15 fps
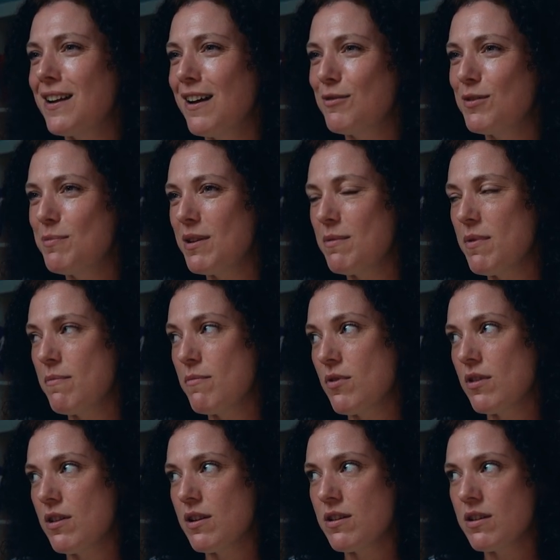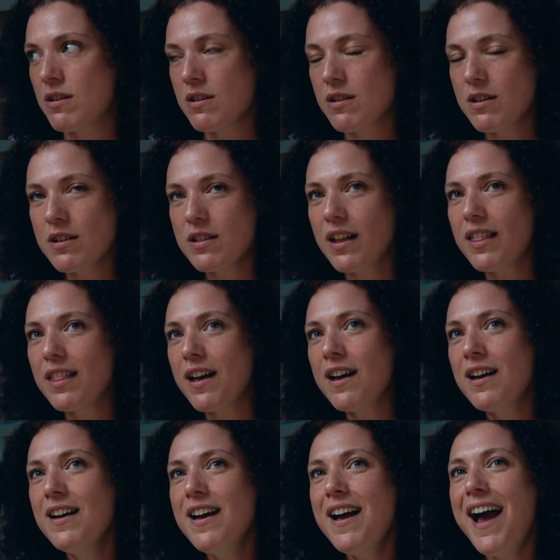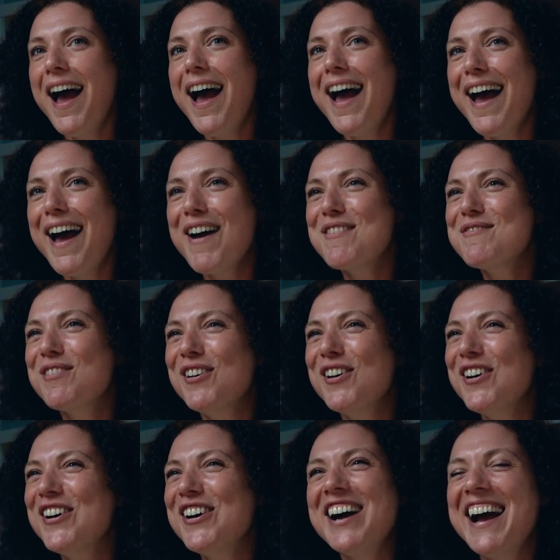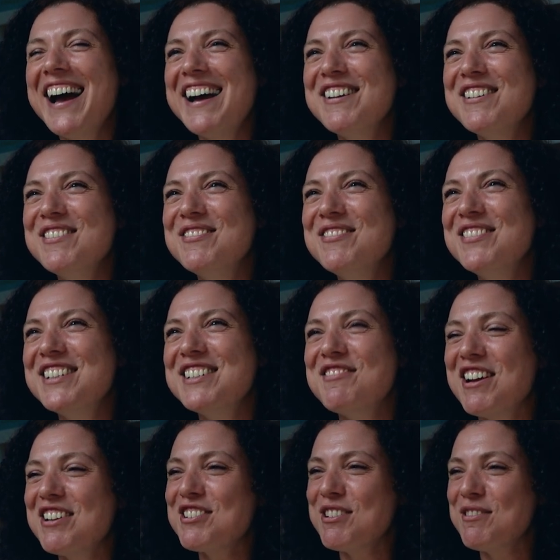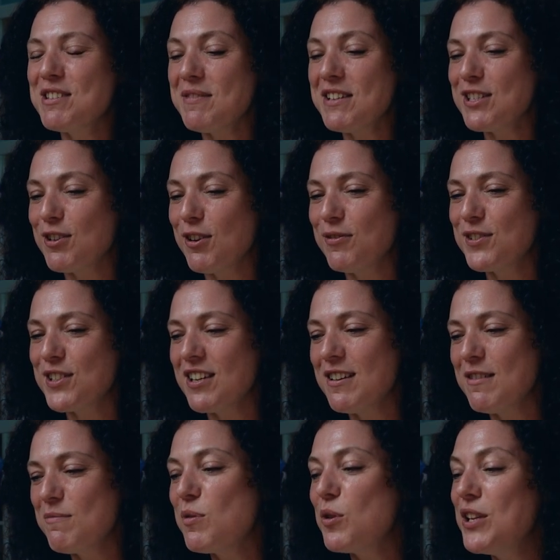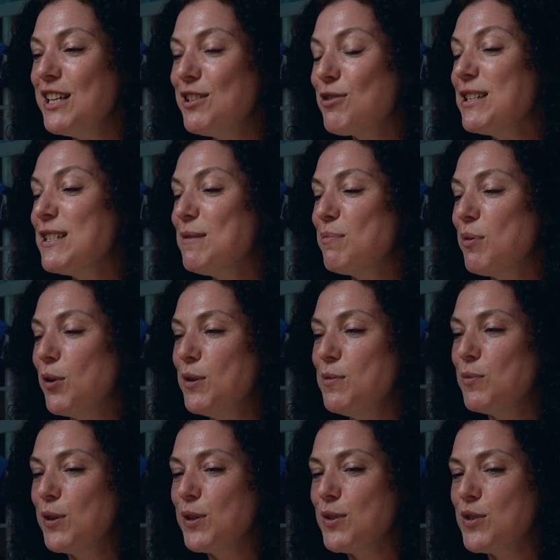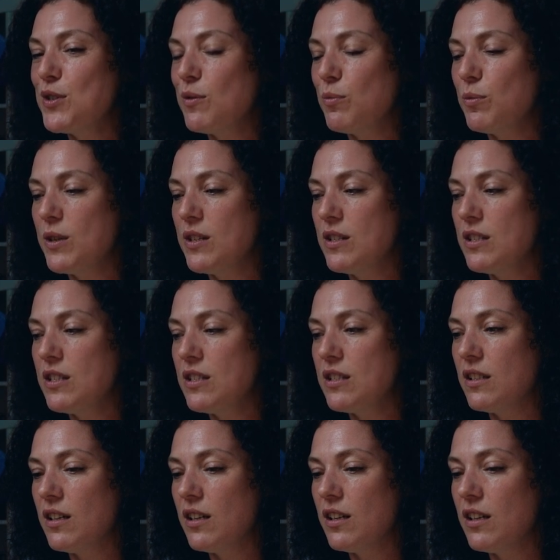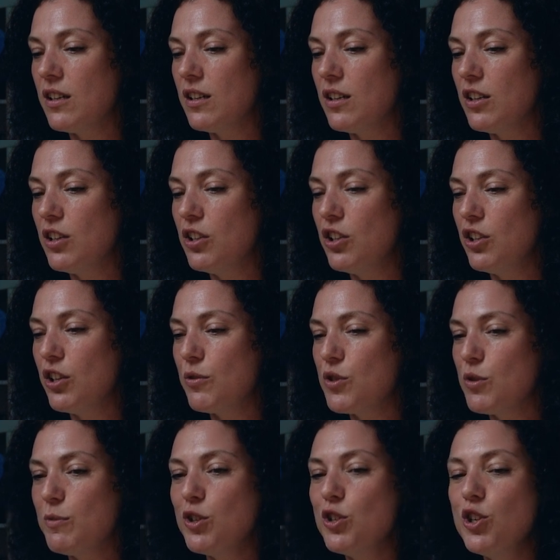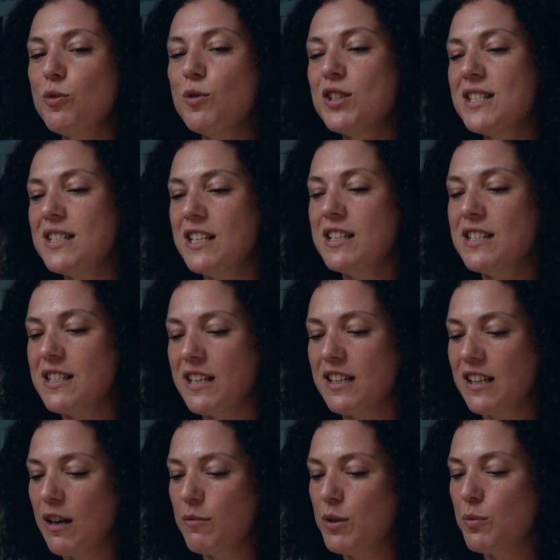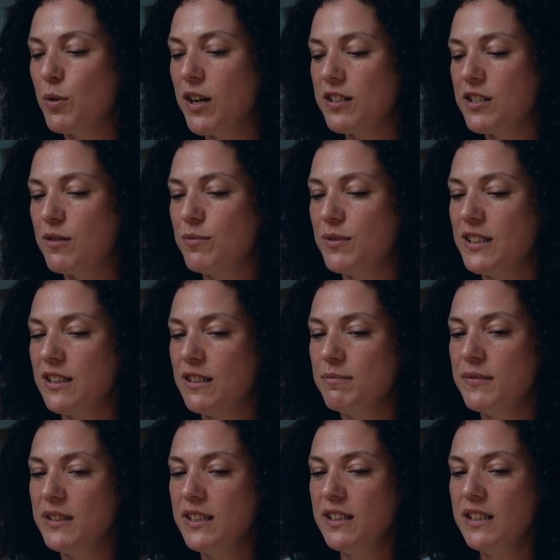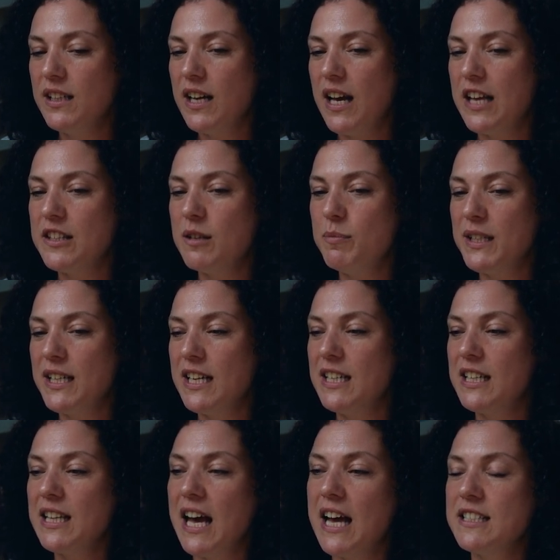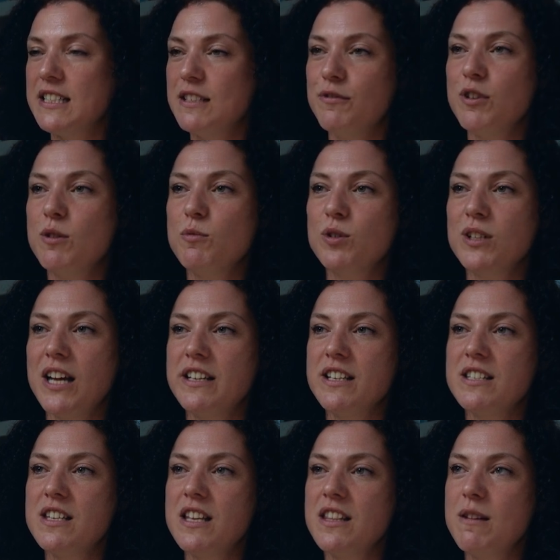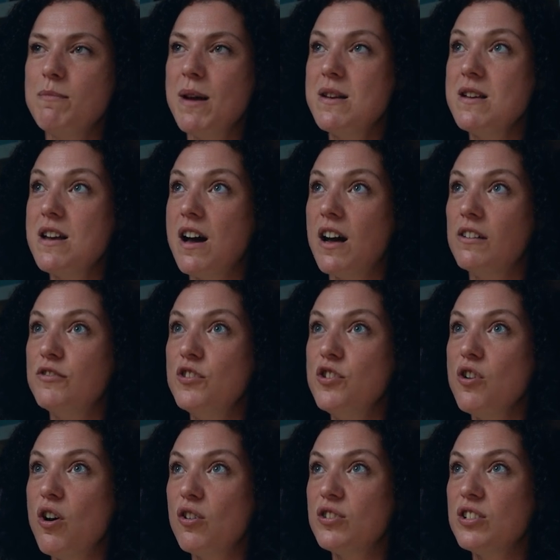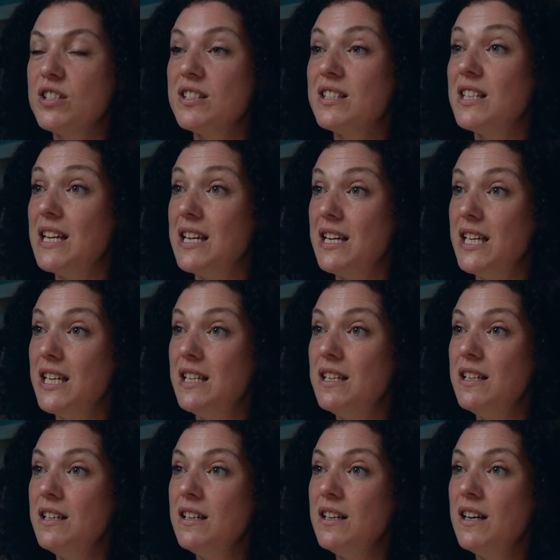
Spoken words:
and I would have been a bit more like that. But she was a bit softer. But the interesting point was, you know, some of the nuances that like we'd worked on with them at the beginning that added a few more layers that they may have not seen